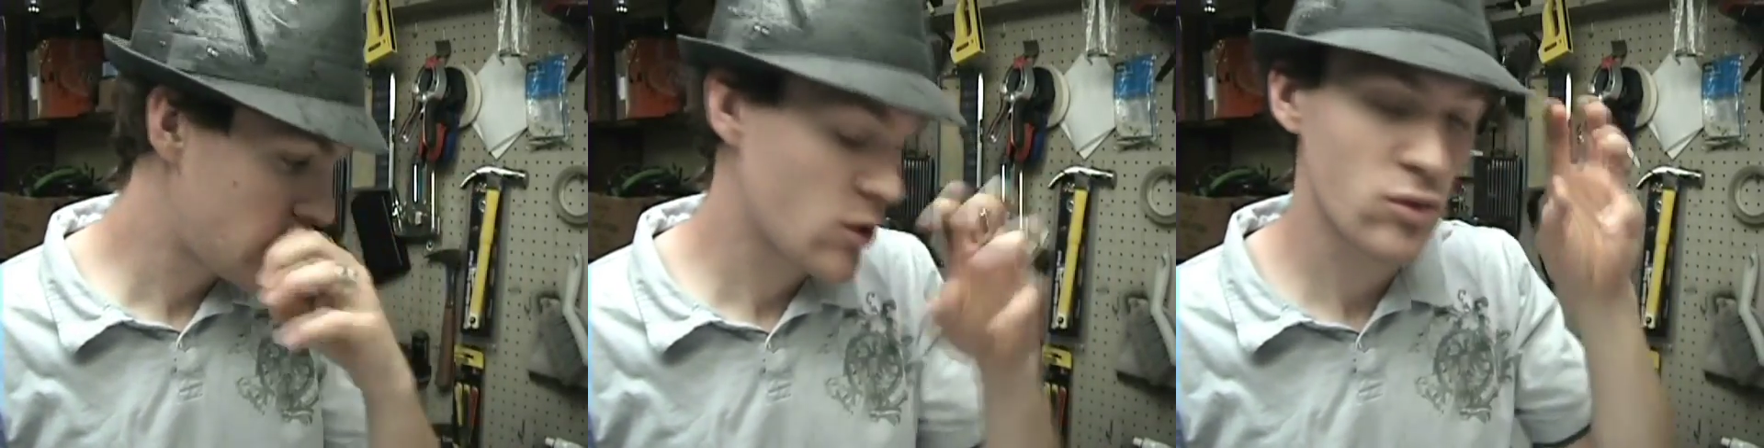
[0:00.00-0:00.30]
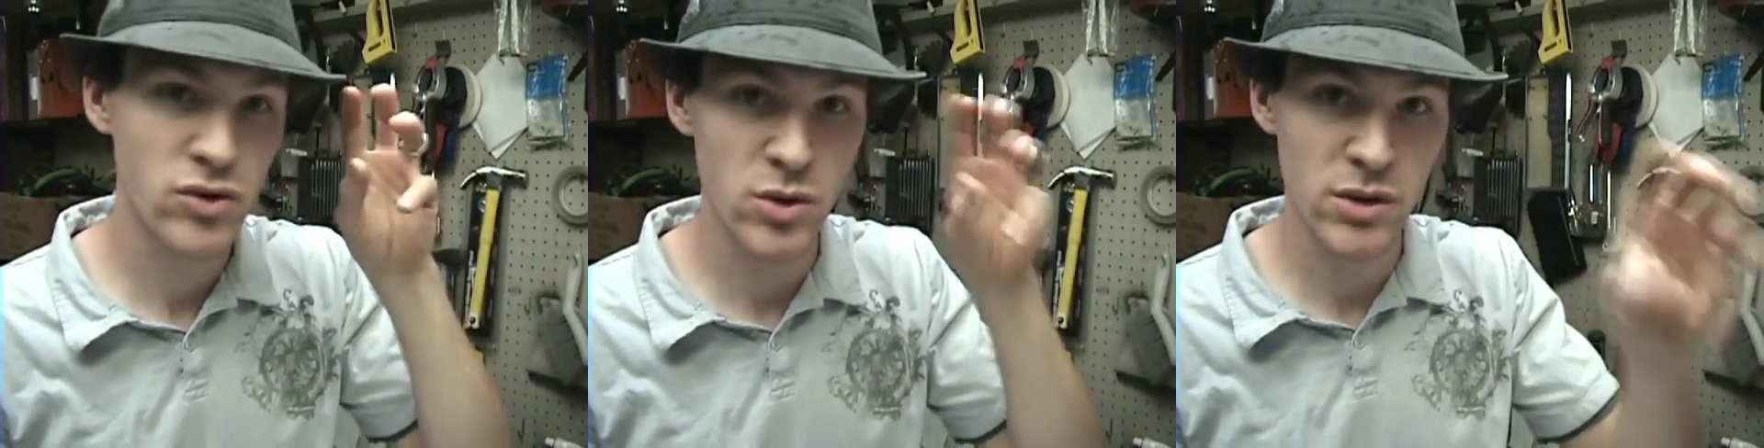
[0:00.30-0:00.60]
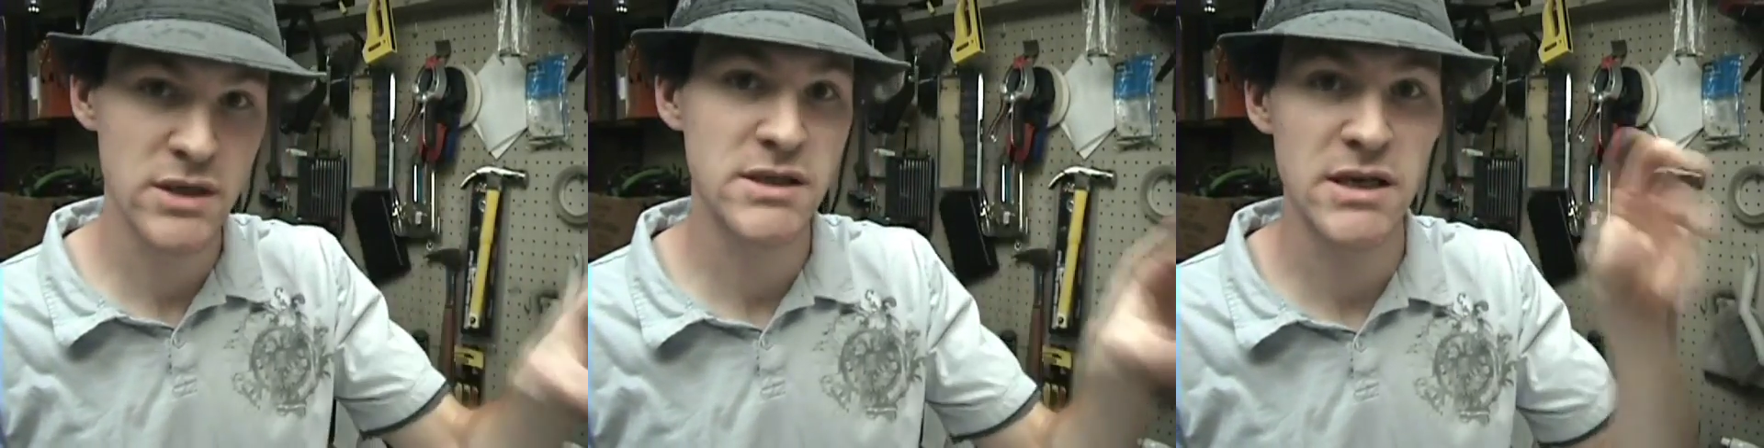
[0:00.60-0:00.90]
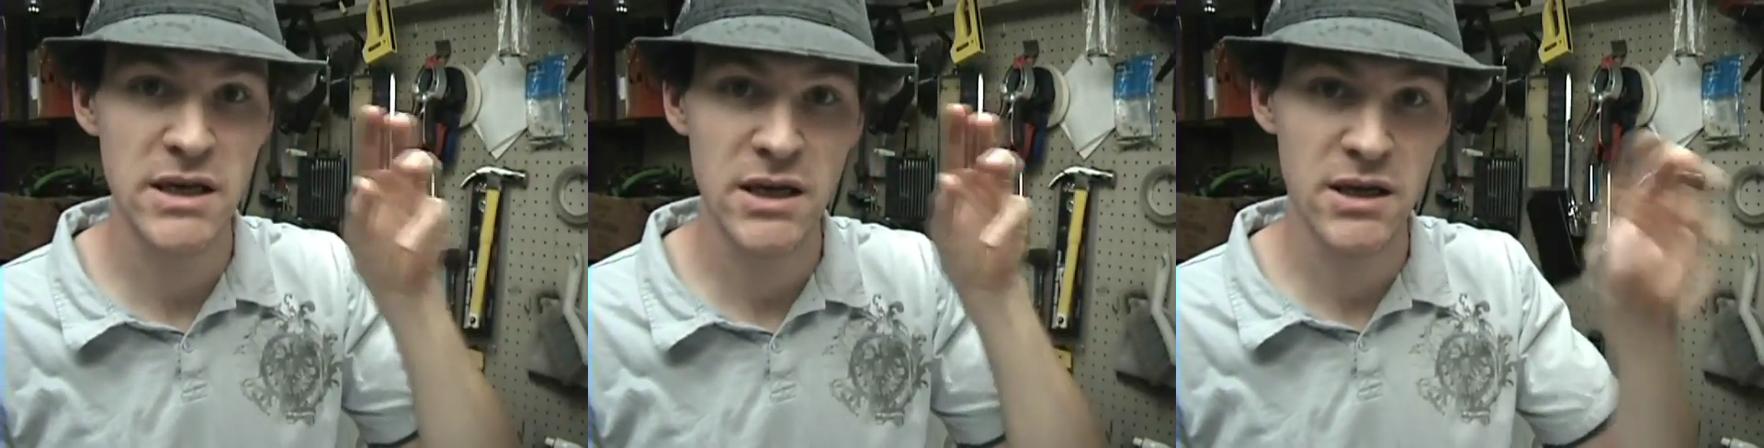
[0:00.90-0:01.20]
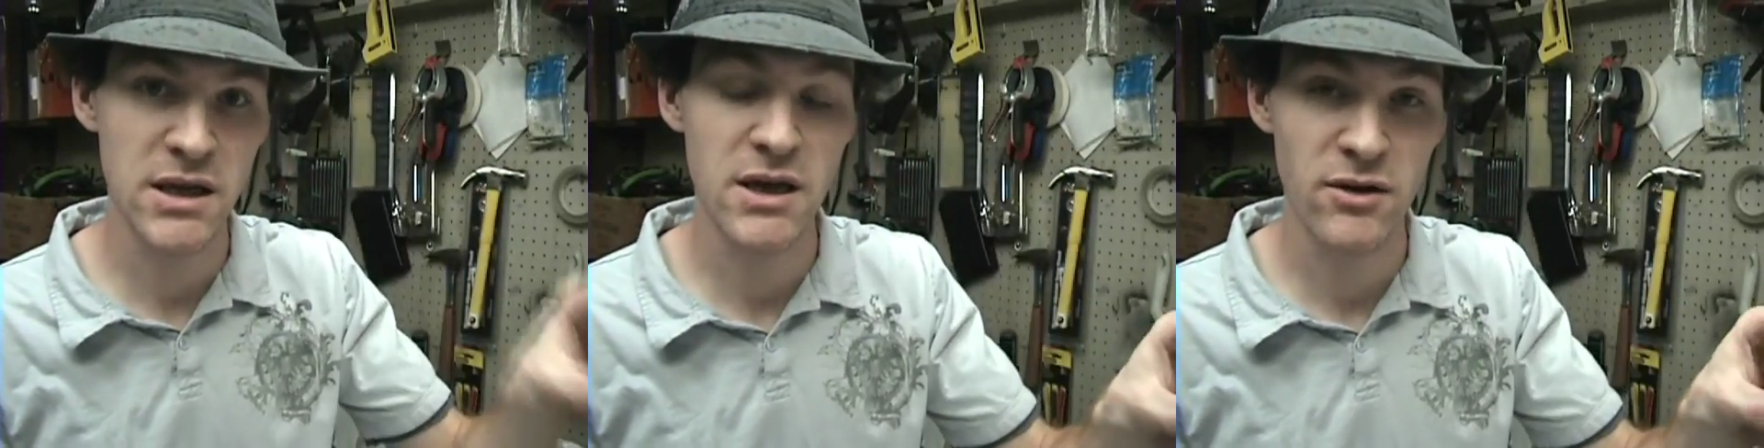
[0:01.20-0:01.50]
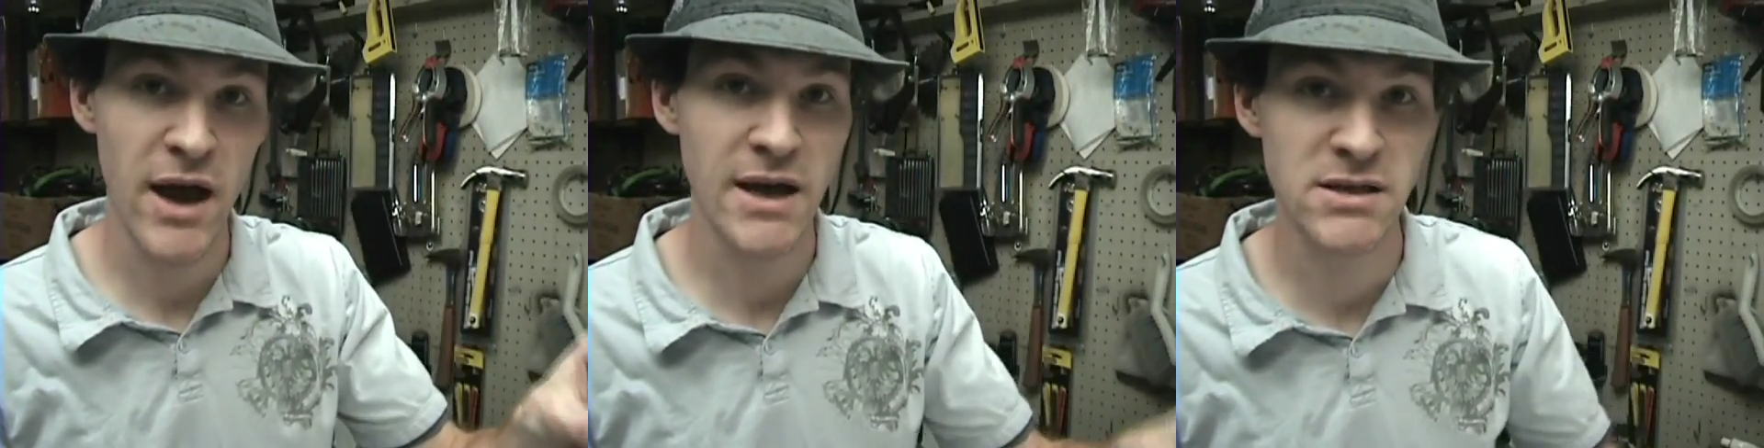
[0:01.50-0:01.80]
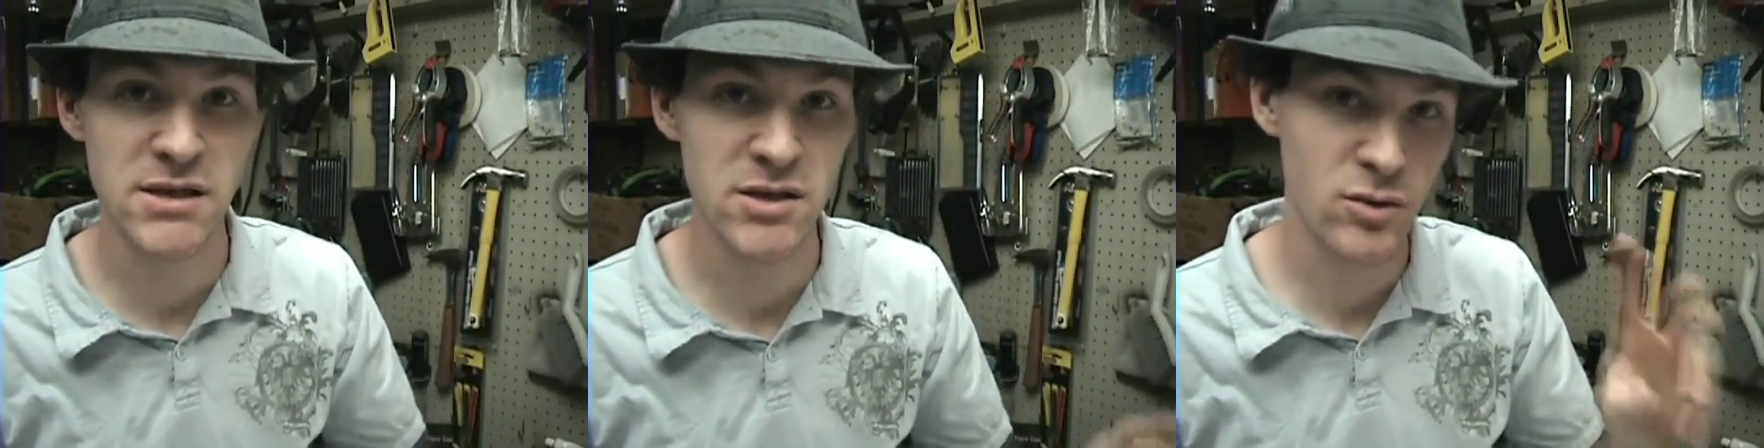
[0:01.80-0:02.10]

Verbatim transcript: You don't truly see the other axes,